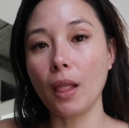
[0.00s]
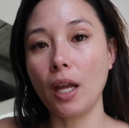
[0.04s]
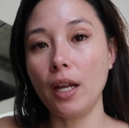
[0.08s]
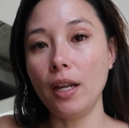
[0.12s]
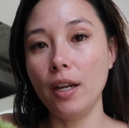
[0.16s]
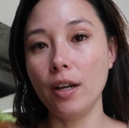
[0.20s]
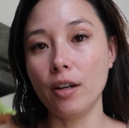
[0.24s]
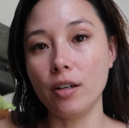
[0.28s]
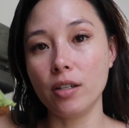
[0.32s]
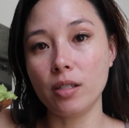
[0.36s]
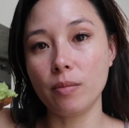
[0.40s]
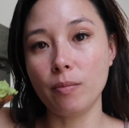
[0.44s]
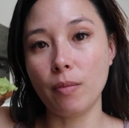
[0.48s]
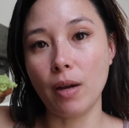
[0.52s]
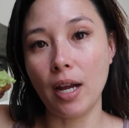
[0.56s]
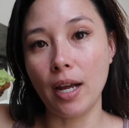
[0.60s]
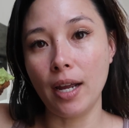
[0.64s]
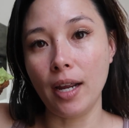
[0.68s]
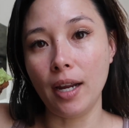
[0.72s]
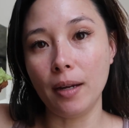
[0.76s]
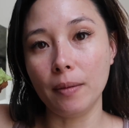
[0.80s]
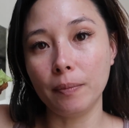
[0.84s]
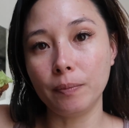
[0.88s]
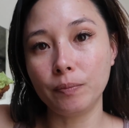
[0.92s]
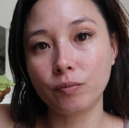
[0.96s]
here's
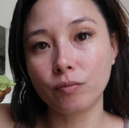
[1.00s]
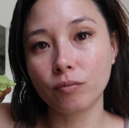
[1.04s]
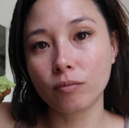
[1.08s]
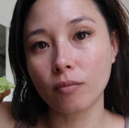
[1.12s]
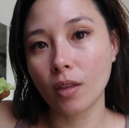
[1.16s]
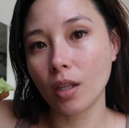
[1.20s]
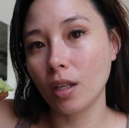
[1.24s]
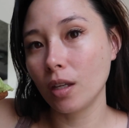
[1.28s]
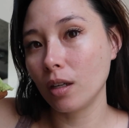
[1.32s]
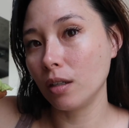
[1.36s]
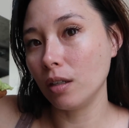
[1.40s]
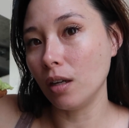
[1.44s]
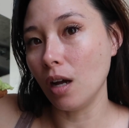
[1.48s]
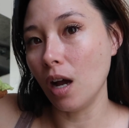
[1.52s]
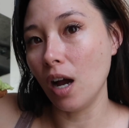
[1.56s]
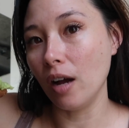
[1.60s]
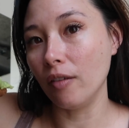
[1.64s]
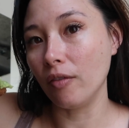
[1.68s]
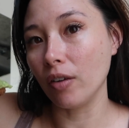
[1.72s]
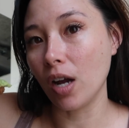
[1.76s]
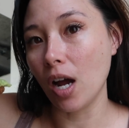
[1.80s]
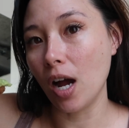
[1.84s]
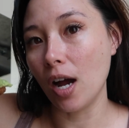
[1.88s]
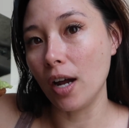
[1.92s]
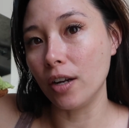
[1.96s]
my
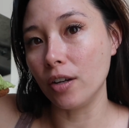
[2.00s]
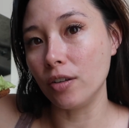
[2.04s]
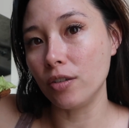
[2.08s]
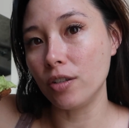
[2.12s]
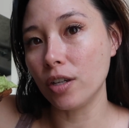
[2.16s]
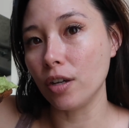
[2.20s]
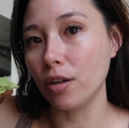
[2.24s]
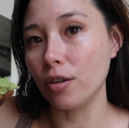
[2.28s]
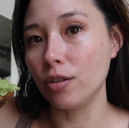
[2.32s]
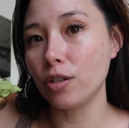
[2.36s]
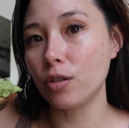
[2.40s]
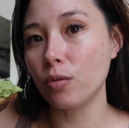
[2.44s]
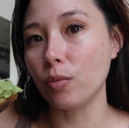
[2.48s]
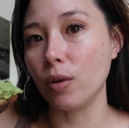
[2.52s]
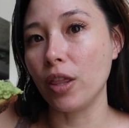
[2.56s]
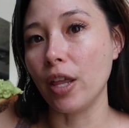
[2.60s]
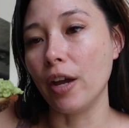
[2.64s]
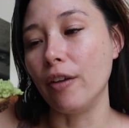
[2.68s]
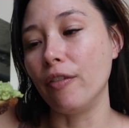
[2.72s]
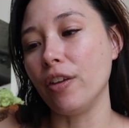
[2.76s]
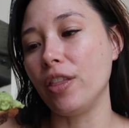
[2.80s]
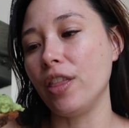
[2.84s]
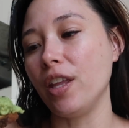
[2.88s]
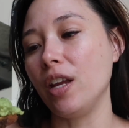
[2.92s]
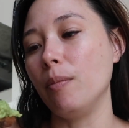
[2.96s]
avocado toast with
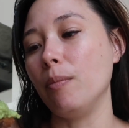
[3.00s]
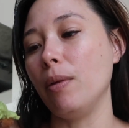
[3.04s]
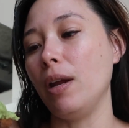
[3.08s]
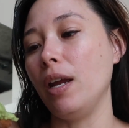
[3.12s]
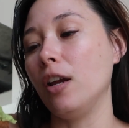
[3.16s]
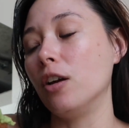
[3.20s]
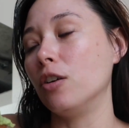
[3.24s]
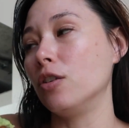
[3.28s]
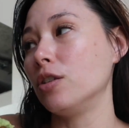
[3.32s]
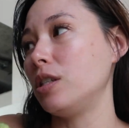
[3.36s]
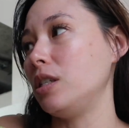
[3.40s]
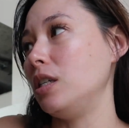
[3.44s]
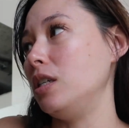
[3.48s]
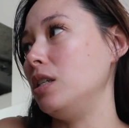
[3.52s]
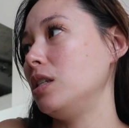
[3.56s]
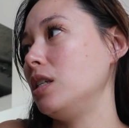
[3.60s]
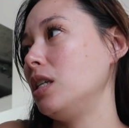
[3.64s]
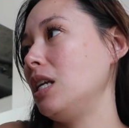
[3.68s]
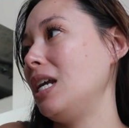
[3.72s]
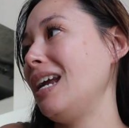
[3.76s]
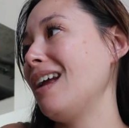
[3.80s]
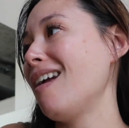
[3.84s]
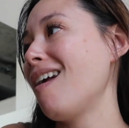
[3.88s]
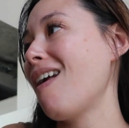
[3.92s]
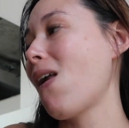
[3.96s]
everything bagel
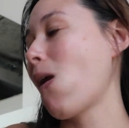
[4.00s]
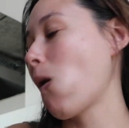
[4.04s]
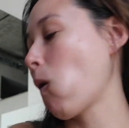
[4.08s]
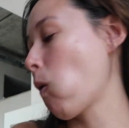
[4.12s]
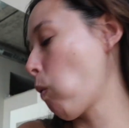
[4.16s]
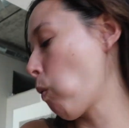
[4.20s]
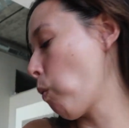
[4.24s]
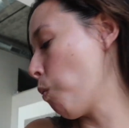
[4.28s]
seasoning.